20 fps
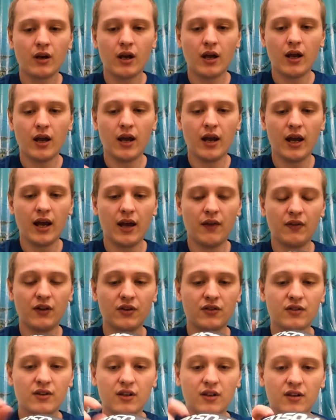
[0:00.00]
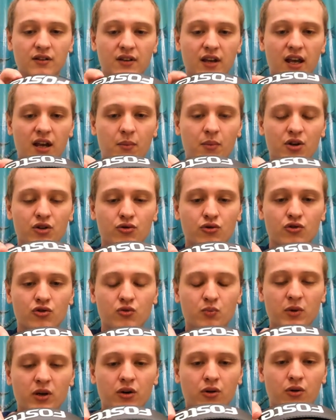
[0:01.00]
And this is a Mr.
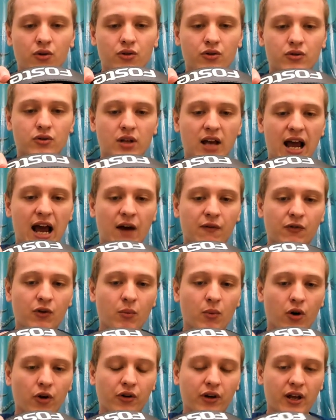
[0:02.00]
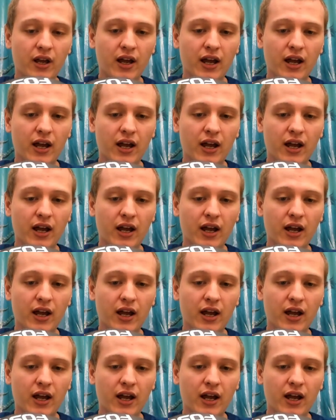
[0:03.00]
Speakers aftermarket head